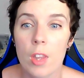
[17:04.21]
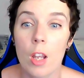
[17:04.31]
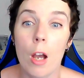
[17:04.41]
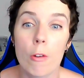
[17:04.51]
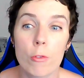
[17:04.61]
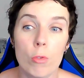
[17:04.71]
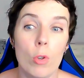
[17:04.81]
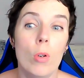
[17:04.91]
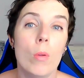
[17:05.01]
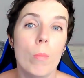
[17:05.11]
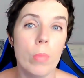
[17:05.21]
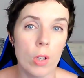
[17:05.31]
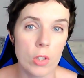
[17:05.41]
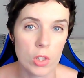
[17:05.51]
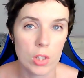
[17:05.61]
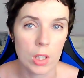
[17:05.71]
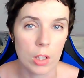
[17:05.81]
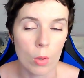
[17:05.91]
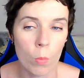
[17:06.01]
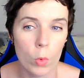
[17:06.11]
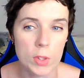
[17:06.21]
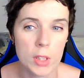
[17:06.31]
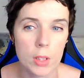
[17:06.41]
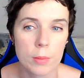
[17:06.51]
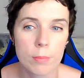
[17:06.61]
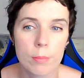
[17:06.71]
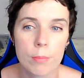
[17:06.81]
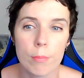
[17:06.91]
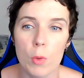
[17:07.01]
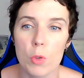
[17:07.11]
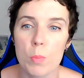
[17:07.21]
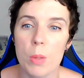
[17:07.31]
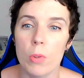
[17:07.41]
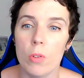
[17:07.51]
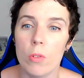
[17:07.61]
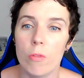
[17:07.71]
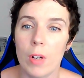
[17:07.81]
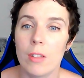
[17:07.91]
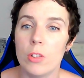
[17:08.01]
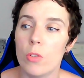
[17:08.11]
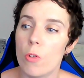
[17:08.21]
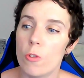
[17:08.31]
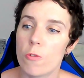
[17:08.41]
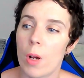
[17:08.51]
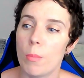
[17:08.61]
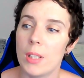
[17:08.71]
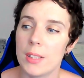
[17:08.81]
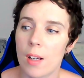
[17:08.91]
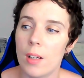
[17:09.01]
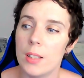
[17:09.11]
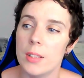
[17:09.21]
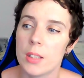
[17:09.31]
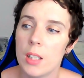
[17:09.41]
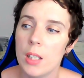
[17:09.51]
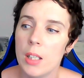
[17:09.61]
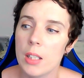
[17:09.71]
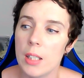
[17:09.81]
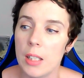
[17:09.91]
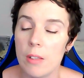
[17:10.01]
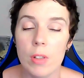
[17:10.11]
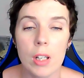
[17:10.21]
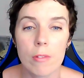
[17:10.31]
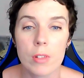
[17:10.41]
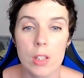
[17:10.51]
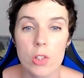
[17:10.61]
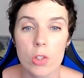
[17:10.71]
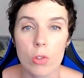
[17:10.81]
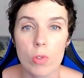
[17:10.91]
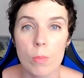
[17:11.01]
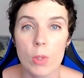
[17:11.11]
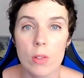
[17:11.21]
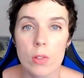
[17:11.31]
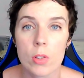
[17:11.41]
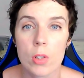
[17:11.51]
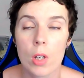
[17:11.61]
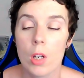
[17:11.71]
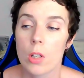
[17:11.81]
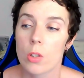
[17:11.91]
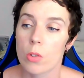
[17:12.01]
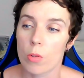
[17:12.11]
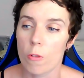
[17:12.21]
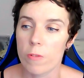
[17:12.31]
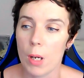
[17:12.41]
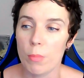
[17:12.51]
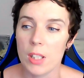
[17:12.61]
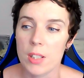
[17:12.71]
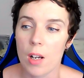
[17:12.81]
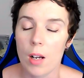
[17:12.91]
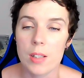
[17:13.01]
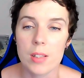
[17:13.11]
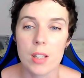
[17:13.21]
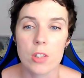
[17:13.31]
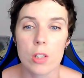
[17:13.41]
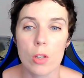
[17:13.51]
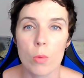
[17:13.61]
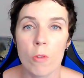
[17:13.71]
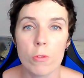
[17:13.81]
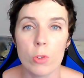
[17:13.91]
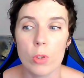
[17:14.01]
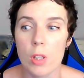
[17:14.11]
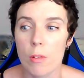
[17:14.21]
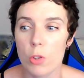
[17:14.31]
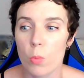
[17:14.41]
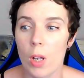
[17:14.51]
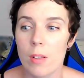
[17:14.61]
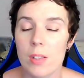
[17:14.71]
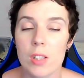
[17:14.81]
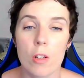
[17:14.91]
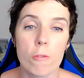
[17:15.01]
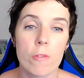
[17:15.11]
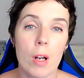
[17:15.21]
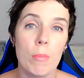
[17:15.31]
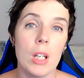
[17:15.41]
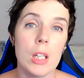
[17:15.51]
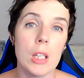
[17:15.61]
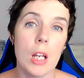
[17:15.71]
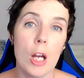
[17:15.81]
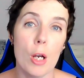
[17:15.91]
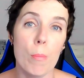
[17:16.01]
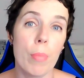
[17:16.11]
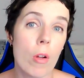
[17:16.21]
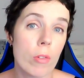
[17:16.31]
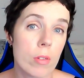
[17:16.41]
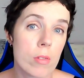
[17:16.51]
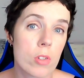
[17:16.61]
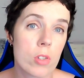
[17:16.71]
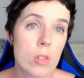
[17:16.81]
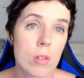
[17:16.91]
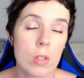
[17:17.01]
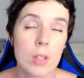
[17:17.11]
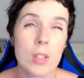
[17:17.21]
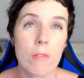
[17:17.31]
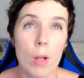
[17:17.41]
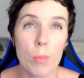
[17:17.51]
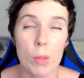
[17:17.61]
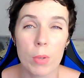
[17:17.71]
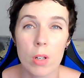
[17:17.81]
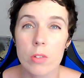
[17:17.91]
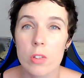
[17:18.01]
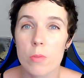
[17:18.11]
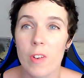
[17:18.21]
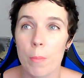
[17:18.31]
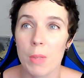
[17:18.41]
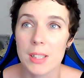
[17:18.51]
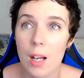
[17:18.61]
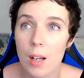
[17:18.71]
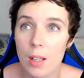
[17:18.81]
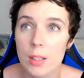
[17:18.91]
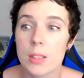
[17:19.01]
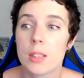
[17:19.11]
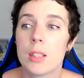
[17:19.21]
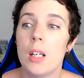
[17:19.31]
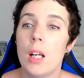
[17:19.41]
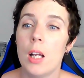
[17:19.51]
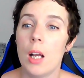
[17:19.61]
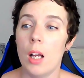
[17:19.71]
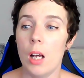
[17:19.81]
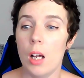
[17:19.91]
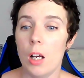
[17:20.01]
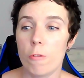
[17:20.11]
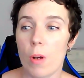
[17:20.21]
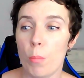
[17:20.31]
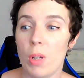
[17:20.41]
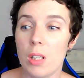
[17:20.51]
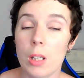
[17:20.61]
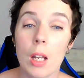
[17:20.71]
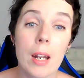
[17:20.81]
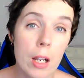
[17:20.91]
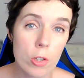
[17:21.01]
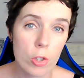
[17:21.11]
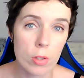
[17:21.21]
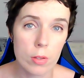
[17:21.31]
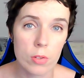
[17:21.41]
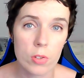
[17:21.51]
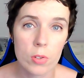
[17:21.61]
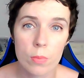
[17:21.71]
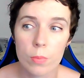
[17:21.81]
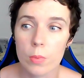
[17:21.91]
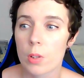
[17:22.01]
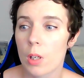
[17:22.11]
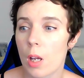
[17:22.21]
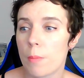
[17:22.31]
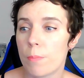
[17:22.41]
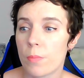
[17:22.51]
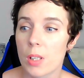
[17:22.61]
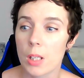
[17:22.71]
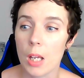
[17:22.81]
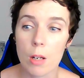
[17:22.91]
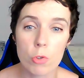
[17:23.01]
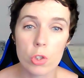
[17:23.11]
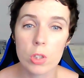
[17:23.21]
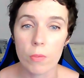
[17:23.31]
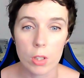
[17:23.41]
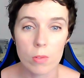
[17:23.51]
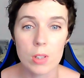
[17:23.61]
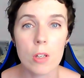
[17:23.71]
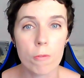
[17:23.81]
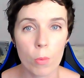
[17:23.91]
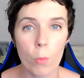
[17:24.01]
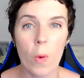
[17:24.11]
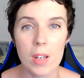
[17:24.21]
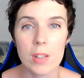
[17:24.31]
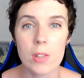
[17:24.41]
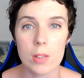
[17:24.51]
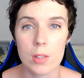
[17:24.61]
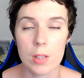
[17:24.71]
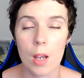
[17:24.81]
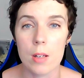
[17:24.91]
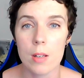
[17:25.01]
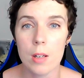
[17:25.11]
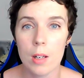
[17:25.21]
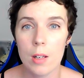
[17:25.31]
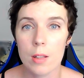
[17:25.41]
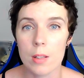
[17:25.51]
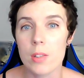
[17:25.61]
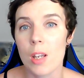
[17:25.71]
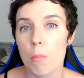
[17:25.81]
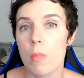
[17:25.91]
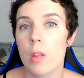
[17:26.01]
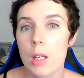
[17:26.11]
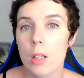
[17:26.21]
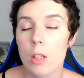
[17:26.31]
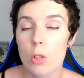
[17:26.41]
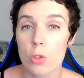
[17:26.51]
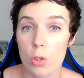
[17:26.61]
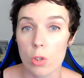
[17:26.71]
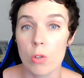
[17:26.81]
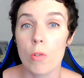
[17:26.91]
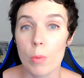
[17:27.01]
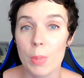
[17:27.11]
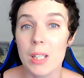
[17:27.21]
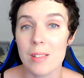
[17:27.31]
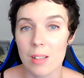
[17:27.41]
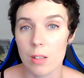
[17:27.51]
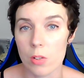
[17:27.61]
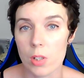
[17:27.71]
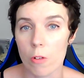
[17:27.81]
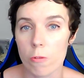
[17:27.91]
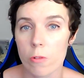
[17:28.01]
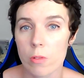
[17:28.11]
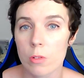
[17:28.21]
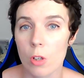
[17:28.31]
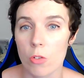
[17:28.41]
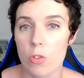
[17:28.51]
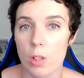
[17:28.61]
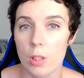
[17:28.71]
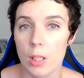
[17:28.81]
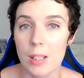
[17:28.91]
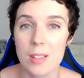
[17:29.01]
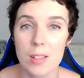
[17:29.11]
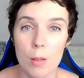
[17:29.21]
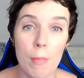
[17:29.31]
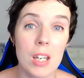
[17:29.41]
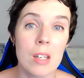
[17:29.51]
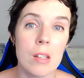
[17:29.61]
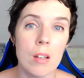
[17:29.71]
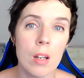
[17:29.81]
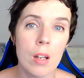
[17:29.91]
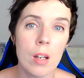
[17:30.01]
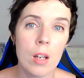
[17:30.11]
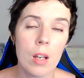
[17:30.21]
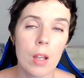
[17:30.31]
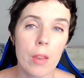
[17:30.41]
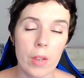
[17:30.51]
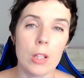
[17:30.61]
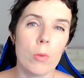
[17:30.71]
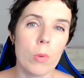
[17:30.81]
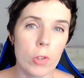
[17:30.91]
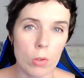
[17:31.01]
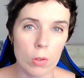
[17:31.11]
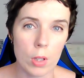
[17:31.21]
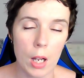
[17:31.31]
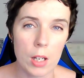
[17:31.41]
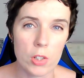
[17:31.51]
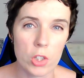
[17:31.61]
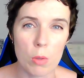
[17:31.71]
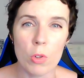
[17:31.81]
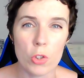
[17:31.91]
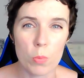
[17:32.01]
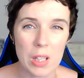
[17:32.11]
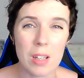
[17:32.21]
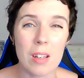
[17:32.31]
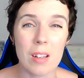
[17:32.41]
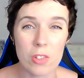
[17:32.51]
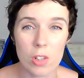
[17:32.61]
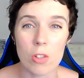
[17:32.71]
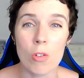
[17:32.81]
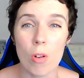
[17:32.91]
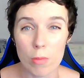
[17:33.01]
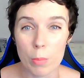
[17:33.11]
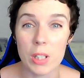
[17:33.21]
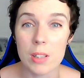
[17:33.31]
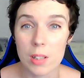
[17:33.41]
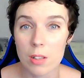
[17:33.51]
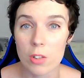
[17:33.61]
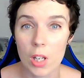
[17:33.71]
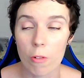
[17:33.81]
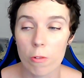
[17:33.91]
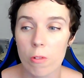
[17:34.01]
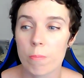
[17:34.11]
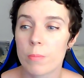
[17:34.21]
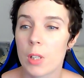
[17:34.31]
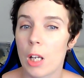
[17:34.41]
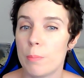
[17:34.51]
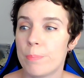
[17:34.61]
After all, blood is thicker than water. Most people value those family ties even after disagreements. So we've got family ties, that's another one for you there as well. Instead of family bonds, you could say family bonds, family ties, family connections. Okay, again, just giving you different ways to say the same thing so that you're not repeating yourself constantly. That's the main thing with your C1 speaking, is that you're not repeating yourself. Okay.